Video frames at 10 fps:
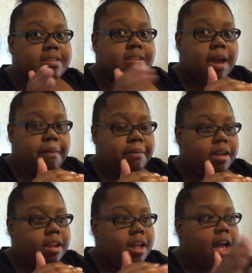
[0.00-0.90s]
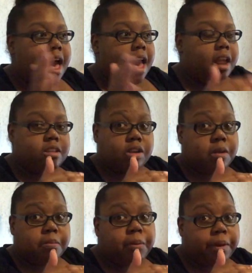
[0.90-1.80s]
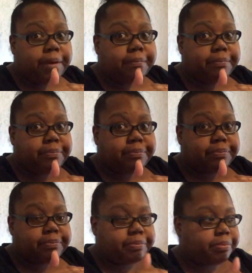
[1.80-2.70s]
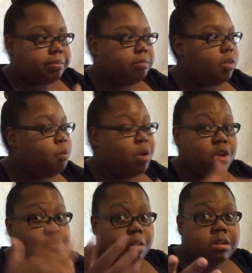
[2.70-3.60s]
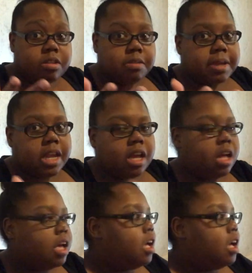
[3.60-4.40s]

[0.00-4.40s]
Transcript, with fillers: stop it at a certain point where you won't lose money.